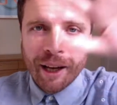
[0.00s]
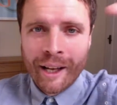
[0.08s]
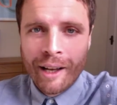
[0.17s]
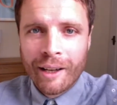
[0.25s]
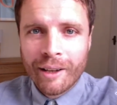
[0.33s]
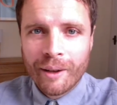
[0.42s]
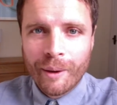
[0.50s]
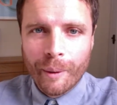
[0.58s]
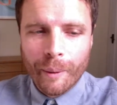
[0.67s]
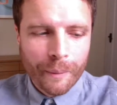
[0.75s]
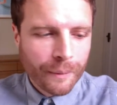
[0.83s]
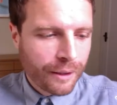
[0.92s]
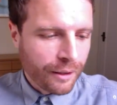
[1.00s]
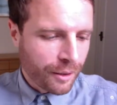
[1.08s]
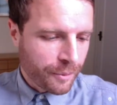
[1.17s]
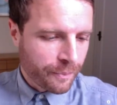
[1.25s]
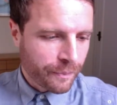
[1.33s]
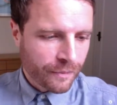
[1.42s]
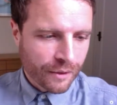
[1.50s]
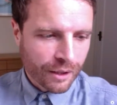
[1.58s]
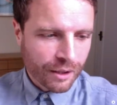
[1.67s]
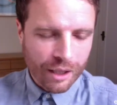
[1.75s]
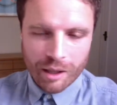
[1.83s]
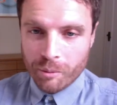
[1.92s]
Hello.
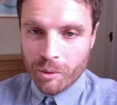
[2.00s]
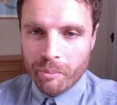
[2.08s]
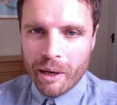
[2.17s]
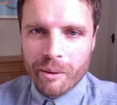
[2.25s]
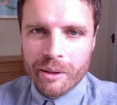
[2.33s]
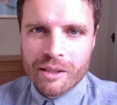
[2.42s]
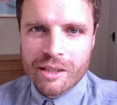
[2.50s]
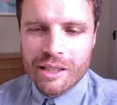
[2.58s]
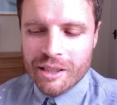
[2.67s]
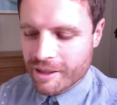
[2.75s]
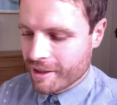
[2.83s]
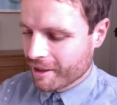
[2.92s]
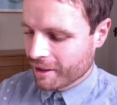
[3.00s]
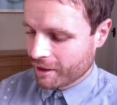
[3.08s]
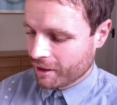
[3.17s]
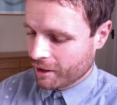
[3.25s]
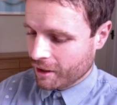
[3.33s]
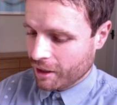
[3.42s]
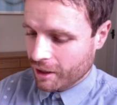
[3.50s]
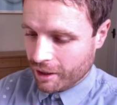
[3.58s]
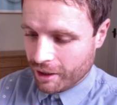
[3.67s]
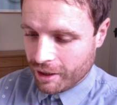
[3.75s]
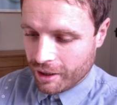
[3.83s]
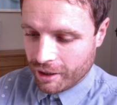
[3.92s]
Yeah, we're back with the C's.
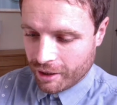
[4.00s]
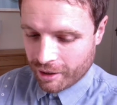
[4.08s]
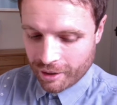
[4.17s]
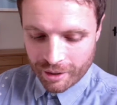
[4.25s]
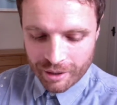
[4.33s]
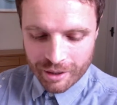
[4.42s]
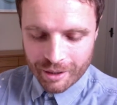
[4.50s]
Uh,